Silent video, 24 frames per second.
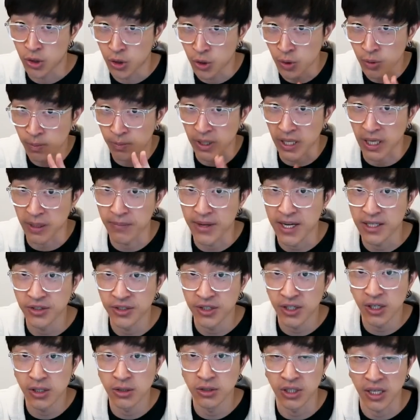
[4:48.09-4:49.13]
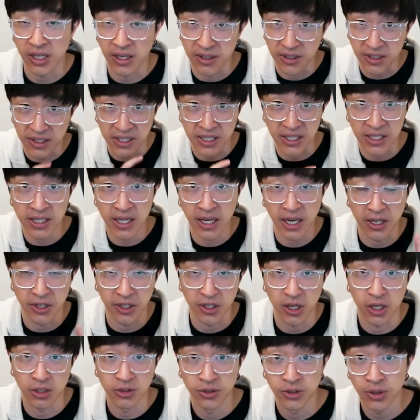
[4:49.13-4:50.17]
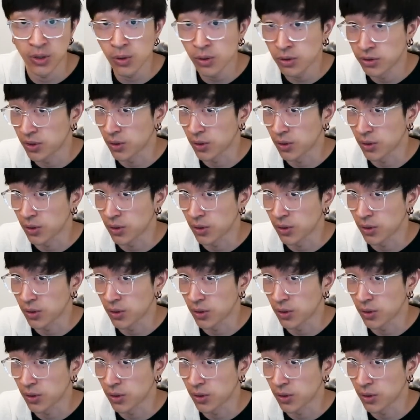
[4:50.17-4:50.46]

2 Blade Masters in Yi and Yasuo,